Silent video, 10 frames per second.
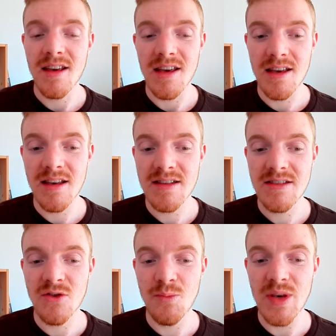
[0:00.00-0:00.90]

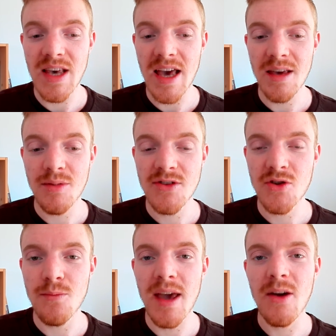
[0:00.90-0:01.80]
is to be able
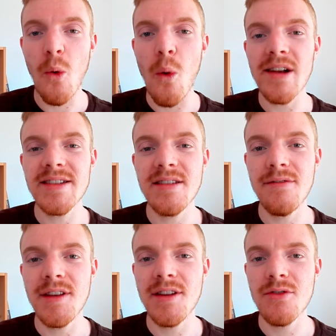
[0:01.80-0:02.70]
to make quality
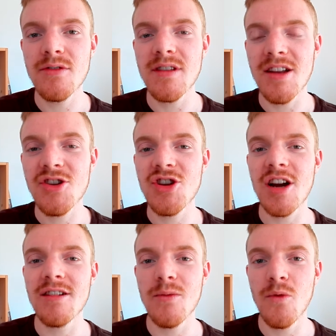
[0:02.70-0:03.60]
videos and
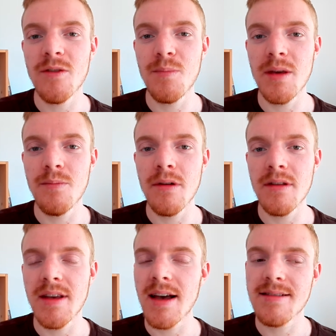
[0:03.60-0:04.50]
share them with people.
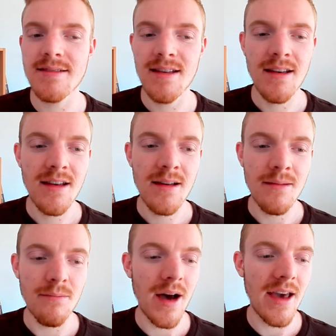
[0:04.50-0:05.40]
That's
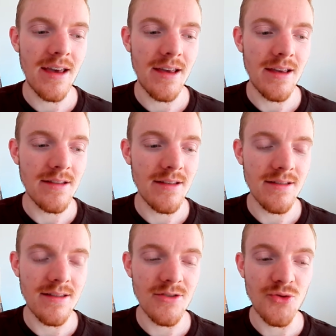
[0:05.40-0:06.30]

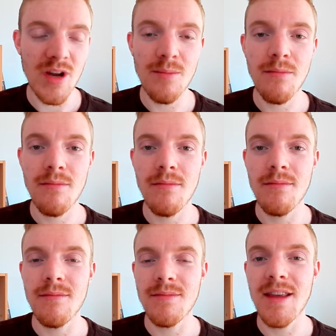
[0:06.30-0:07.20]
the dream